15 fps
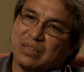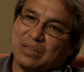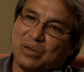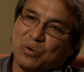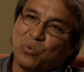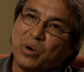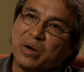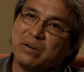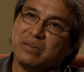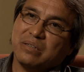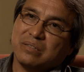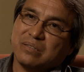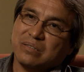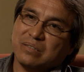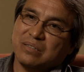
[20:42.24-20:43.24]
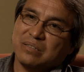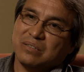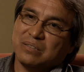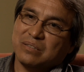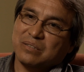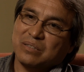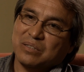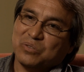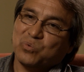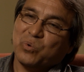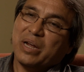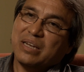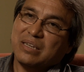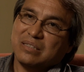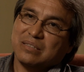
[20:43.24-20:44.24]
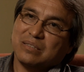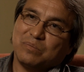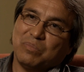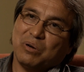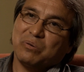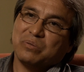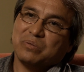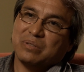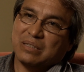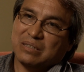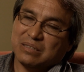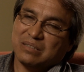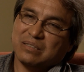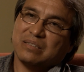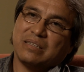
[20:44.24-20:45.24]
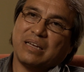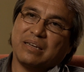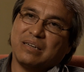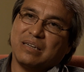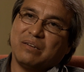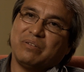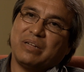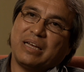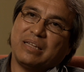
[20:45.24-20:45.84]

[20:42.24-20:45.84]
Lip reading: awareness is raised both at the societal level